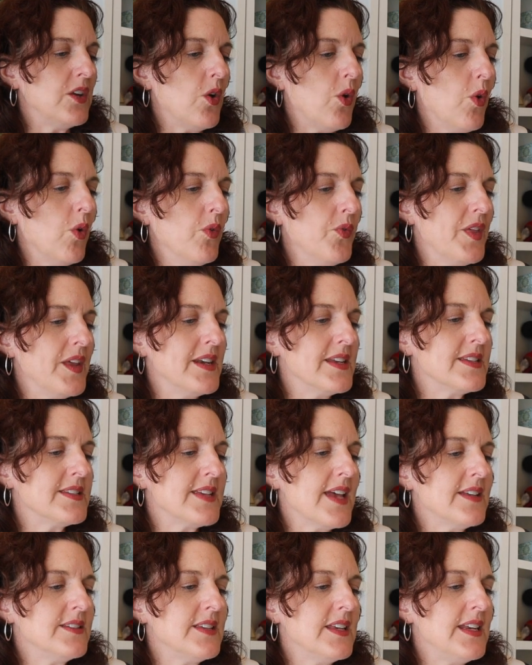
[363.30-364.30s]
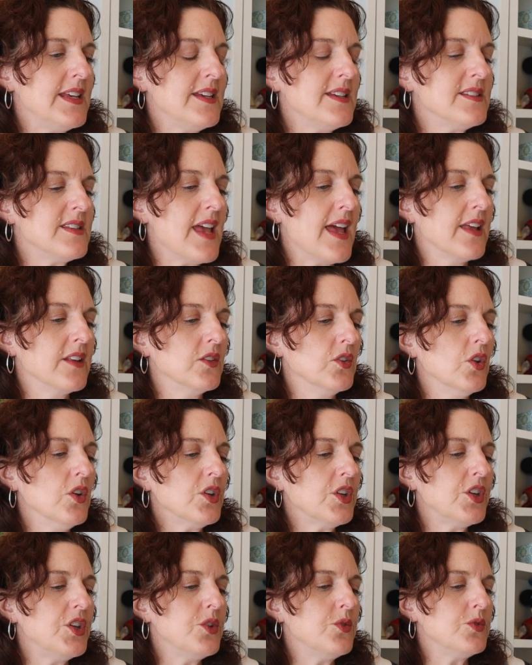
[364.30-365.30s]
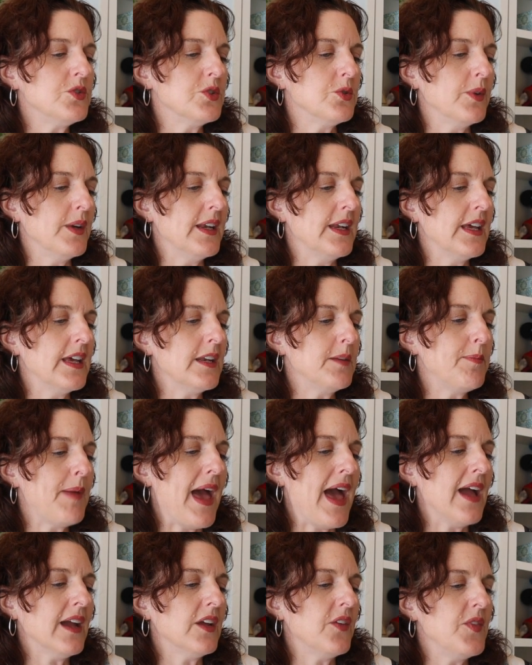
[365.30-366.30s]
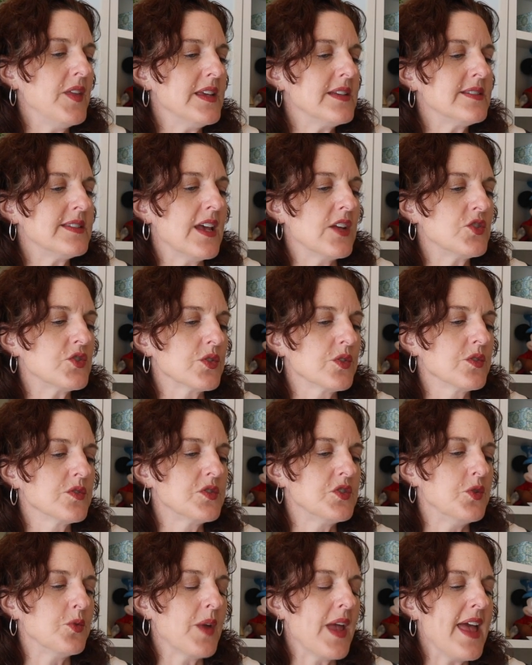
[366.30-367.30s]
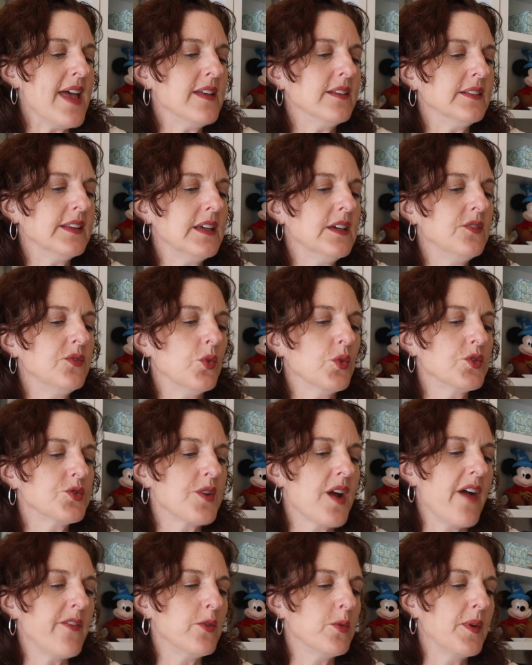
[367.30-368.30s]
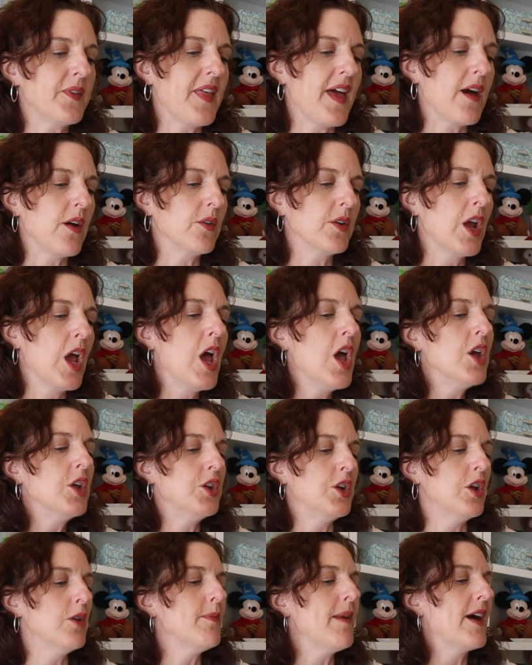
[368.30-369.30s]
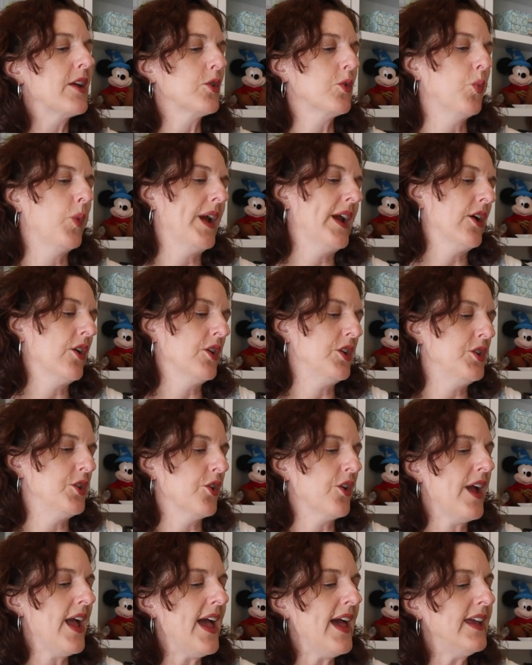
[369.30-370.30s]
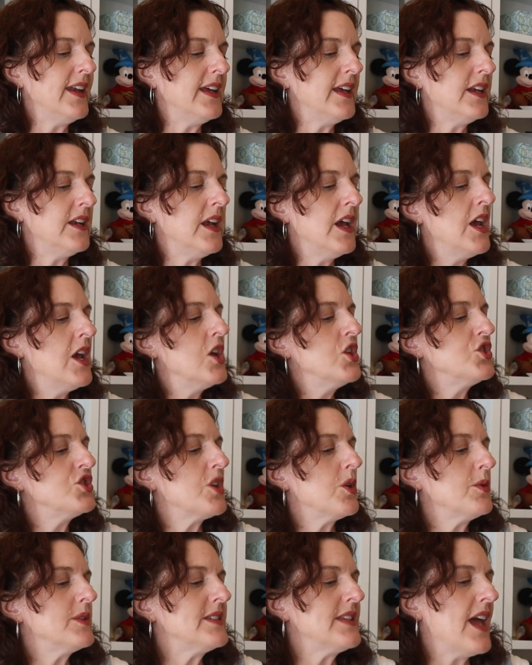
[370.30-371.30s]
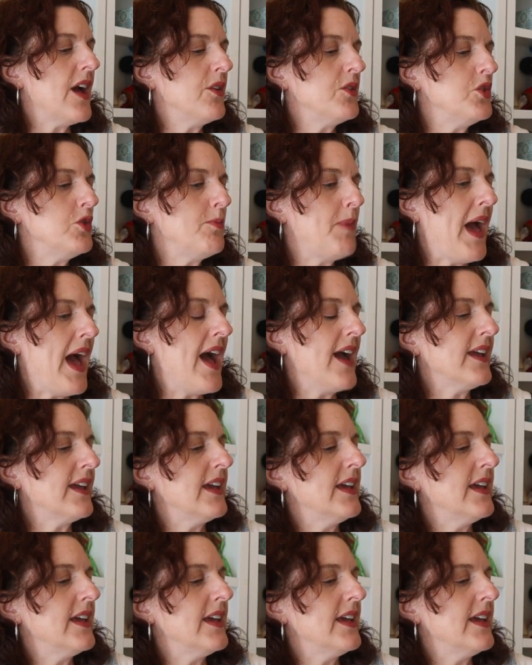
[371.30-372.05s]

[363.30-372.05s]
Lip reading: to hold the necessities and look cute doing it, pack in the essentials you can't live or travel without, no matter where you're headed. Show us how you pack